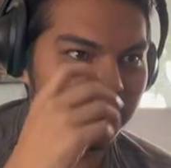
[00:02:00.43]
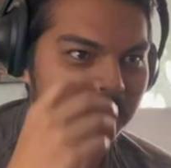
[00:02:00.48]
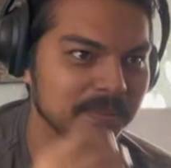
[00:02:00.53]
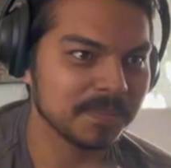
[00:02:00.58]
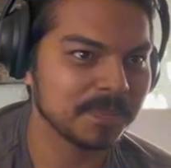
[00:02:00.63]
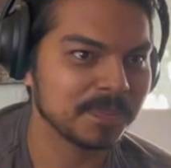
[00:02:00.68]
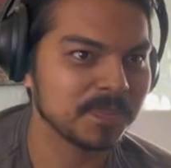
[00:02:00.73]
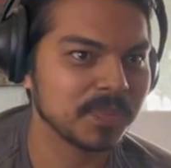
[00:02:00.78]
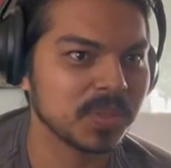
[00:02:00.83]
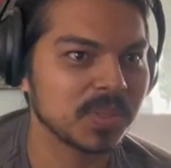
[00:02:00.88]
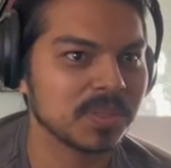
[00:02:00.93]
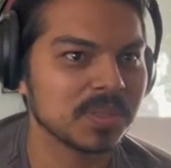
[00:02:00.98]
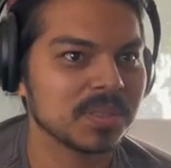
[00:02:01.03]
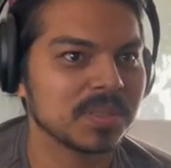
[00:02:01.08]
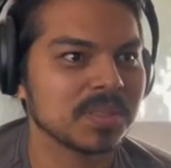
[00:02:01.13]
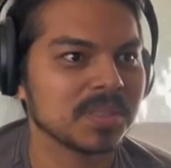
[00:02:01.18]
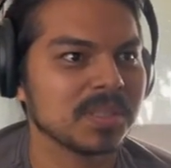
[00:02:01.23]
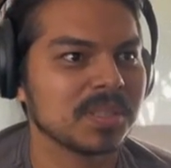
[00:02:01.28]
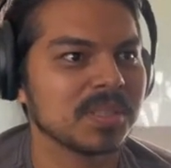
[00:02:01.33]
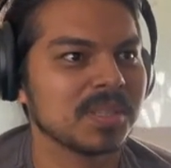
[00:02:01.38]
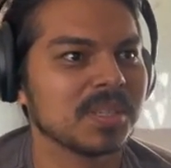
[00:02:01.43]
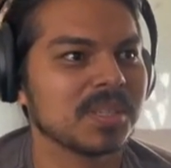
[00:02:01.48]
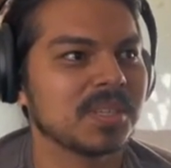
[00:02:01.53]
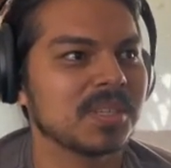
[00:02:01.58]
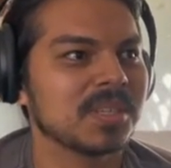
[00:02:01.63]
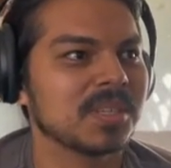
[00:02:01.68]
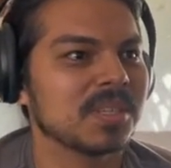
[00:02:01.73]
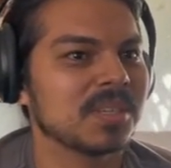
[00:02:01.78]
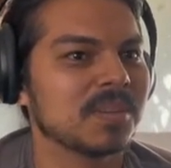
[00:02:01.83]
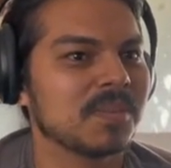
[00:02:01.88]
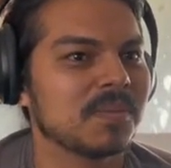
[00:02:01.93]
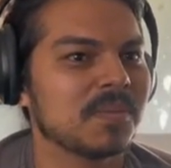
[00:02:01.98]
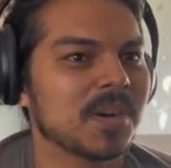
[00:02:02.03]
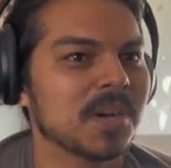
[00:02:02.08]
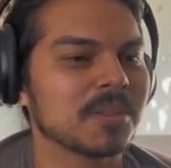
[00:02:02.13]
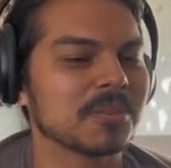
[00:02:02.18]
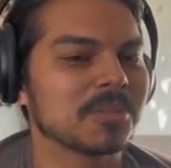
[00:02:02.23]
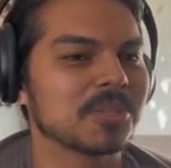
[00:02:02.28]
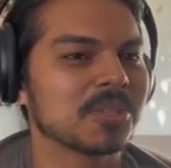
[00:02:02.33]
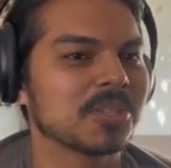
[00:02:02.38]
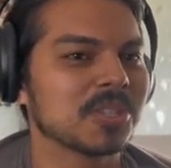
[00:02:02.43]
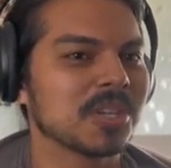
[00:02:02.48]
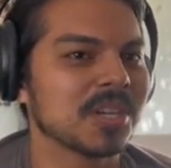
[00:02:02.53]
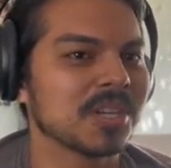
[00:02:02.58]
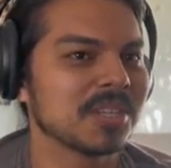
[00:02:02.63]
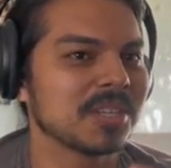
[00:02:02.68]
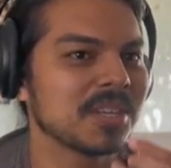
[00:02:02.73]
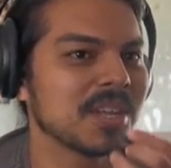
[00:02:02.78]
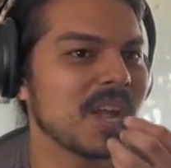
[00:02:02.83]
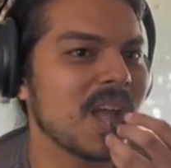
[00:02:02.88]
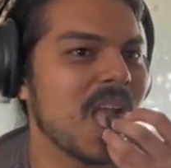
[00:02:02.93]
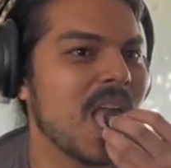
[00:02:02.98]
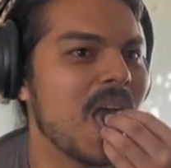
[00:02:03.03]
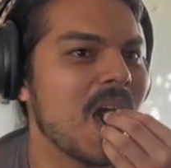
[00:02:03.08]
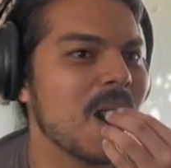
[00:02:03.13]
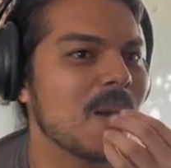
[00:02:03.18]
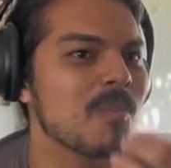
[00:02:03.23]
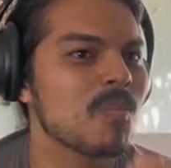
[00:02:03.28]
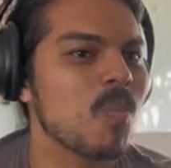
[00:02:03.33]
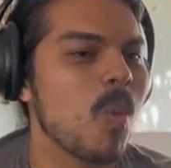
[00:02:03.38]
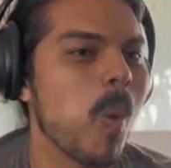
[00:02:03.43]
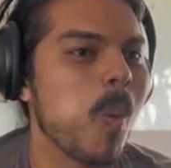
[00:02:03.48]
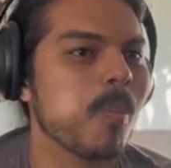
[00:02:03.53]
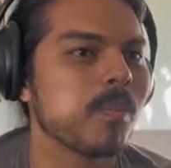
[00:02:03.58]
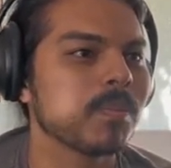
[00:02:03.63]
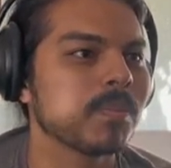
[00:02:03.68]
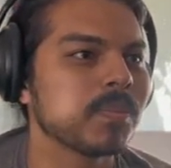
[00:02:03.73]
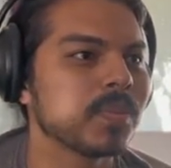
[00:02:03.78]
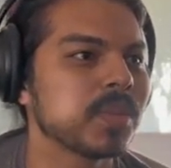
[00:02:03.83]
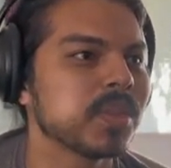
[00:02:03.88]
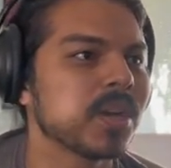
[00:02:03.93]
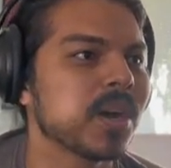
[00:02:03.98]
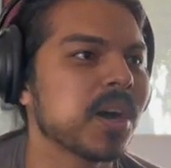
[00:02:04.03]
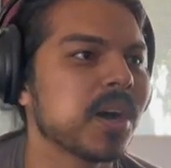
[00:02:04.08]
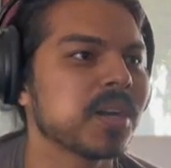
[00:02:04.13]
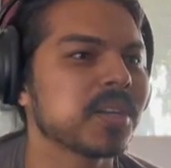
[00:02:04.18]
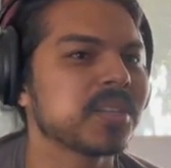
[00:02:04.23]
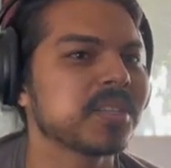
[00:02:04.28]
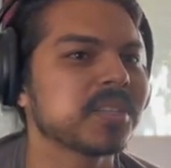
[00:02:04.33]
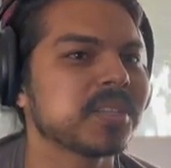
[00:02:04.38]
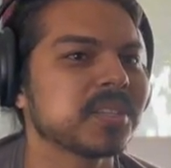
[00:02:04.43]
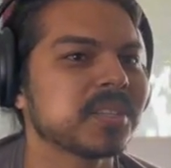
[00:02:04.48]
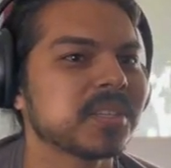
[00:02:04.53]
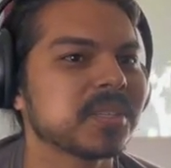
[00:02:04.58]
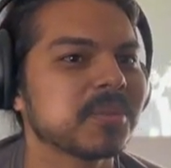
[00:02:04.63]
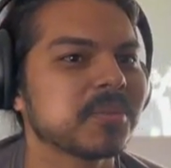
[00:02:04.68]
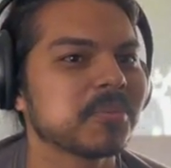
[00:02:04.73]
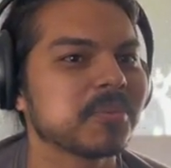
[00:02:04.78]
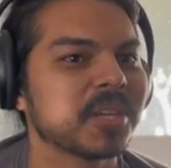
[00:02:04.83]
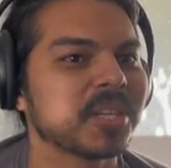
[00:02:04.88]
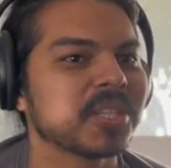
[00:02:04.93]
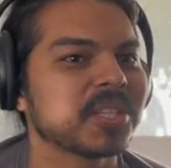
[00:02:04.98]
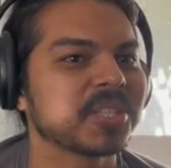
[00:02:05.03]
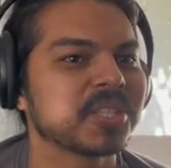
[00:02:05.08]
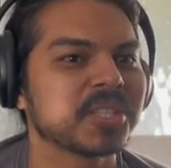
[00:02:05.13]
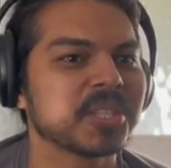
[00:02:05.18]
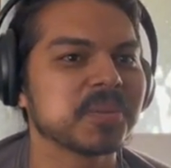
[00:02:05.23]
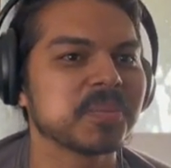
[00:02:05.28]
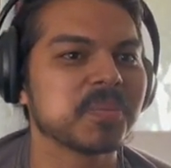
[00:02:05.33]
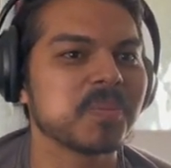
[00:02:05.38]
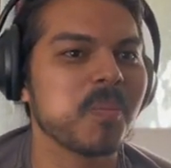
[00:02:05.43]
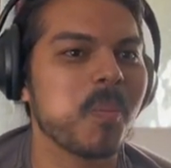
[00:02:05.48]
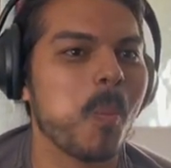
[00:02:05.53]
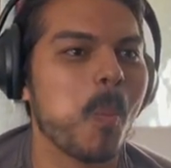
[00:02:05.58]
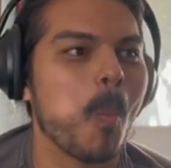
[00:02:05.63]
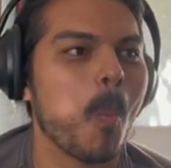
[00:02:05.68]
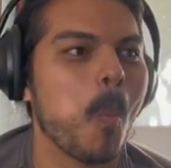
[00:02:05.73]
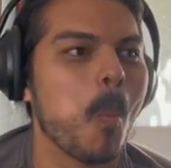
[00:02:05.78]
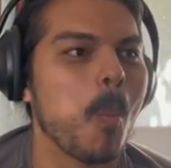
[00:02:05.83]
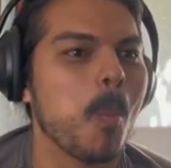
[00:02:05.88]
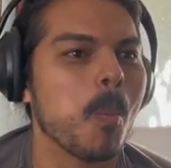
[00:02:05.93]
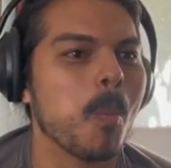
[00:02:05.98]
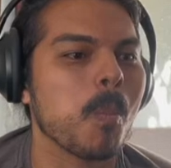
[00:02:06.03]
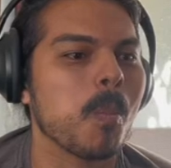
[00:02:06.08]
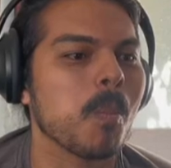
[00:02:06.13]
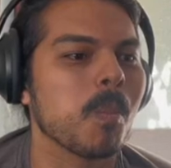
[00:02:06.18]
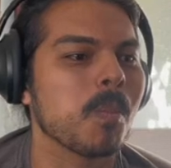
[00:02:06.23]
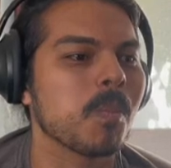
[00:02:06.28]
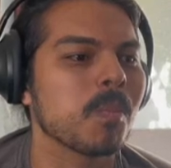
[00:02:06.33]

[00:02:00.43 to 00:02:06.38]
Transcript: oh, Dad, you ruined father son Sorry about non relationship. Was he anyway?